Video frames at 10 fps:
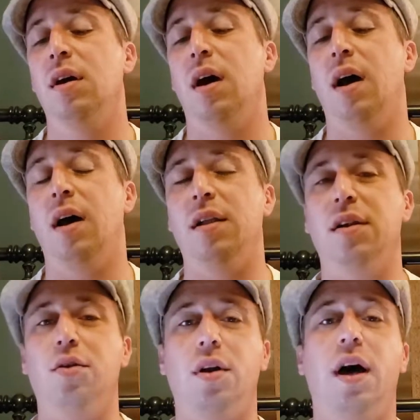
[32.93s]
They
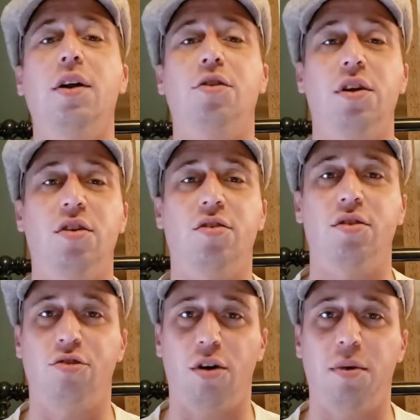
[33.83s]
do a lot of
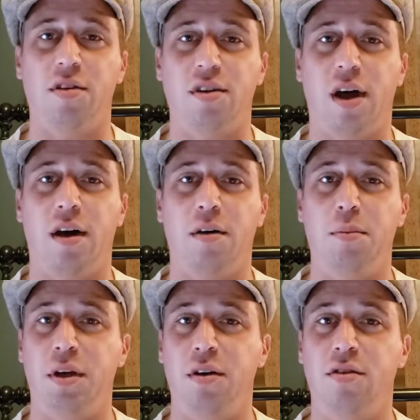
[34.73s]
traditional German style
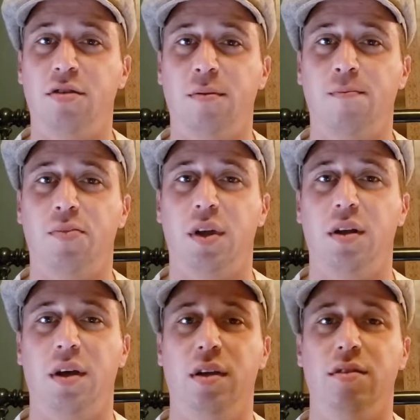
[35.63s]
beers,
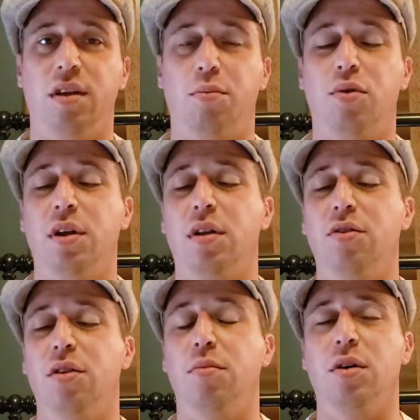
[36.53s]
and they stick pretty
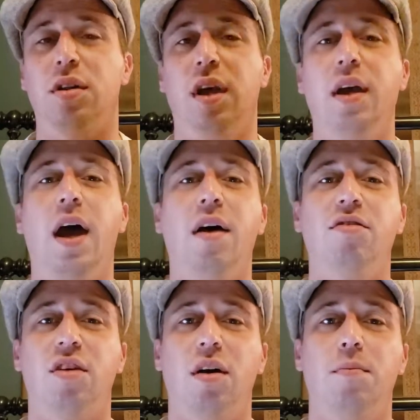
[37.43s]
close to the book. They have
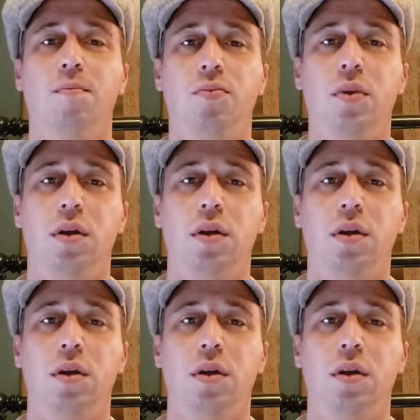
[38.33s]
some